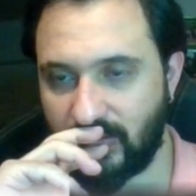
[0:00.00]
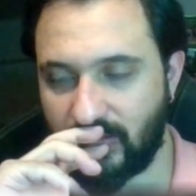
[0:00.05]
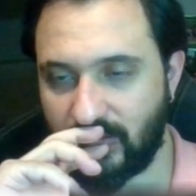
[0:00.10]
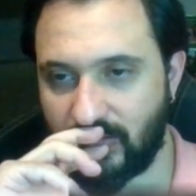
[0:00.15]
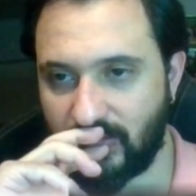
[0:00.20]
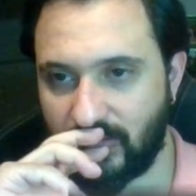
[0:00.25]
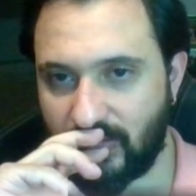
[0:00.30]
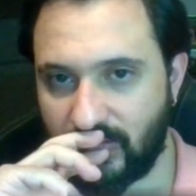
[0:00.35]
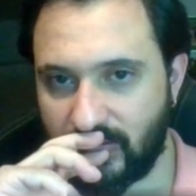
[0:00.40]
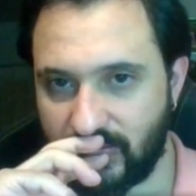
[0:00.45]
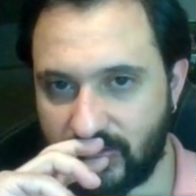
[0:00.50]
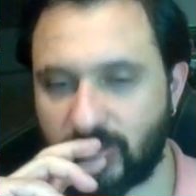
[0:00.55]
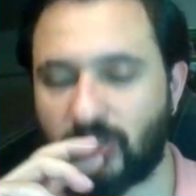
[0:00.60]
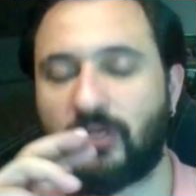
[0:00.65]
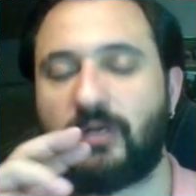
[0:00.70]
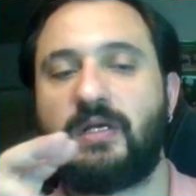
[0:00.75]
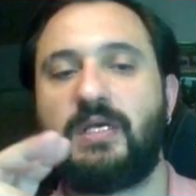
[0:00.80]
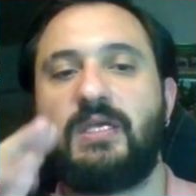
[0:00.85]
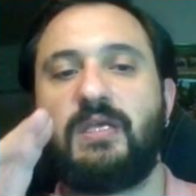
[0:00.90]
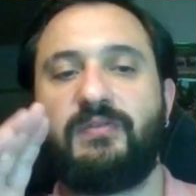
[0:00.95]
So
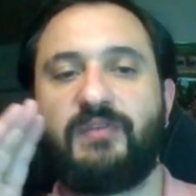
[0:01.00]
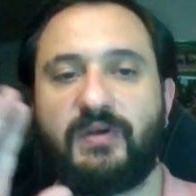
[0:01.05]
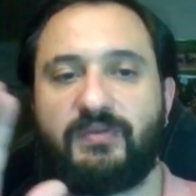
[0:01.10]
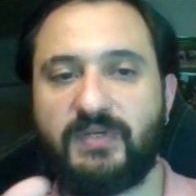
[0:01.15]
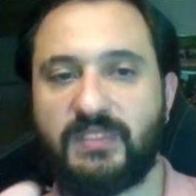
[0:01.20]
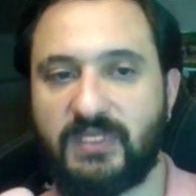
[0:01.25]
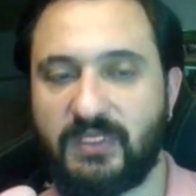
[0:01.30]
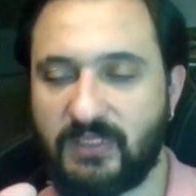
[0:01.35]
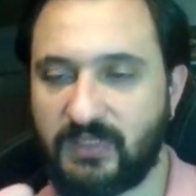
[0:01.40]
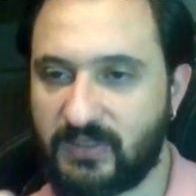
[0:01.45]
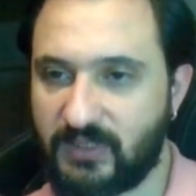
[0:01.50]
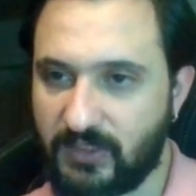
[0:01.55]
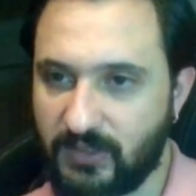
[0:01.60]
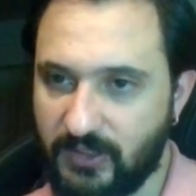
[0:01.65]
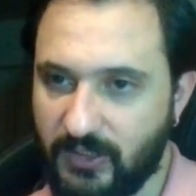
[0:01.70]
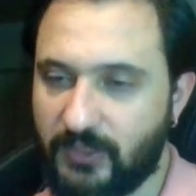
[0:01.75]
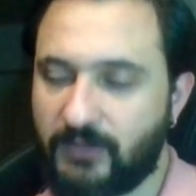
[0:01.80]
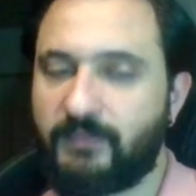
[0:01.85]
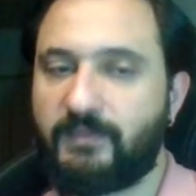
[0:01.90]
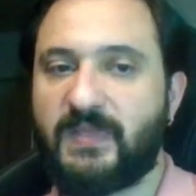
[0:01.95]
if everything is clear,
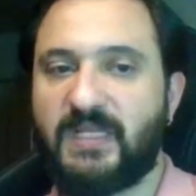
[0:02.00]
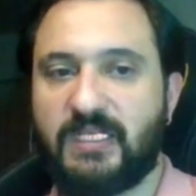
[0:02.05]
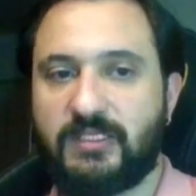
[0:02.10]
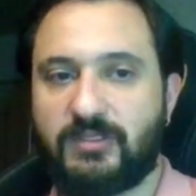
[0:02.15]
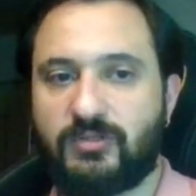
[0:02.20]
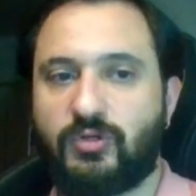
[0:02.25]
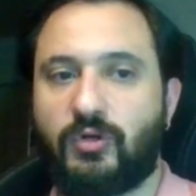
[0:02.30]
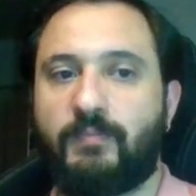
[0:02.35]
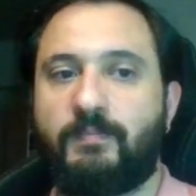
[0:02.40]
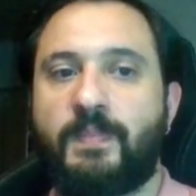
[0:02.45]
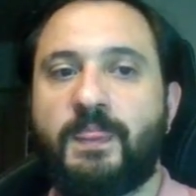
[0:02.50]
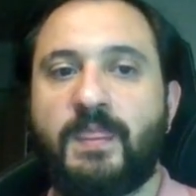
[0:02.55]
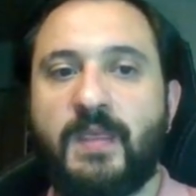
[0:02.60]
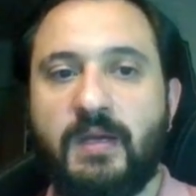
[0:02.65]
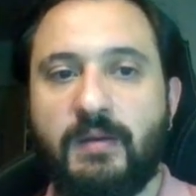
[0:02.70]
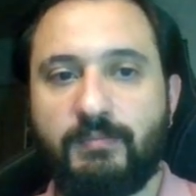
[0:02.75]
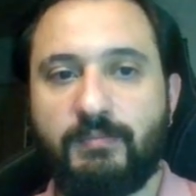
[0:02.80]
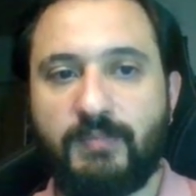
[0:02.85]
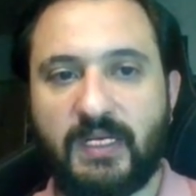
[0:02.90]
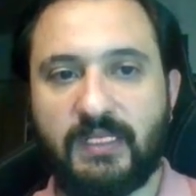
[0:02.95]
let's go.
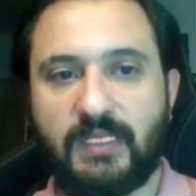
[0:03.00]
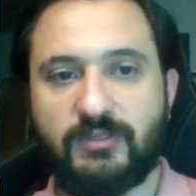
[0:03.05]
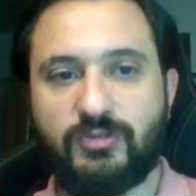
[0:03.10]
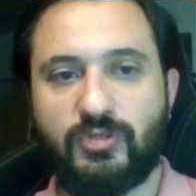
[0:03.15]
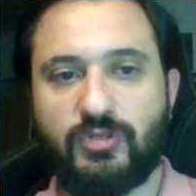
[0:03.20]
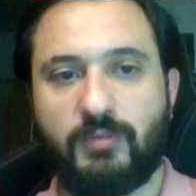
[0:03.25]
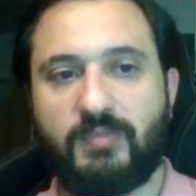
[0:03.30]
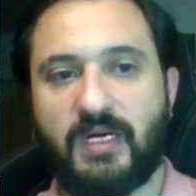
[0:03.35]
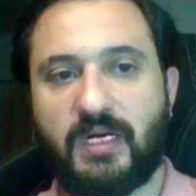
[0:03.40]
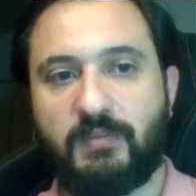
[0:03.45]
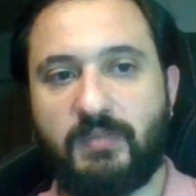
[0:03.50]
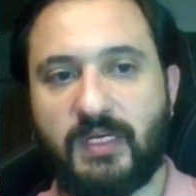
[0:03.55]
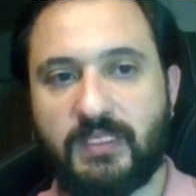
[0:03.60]
Palazzo Barbaran.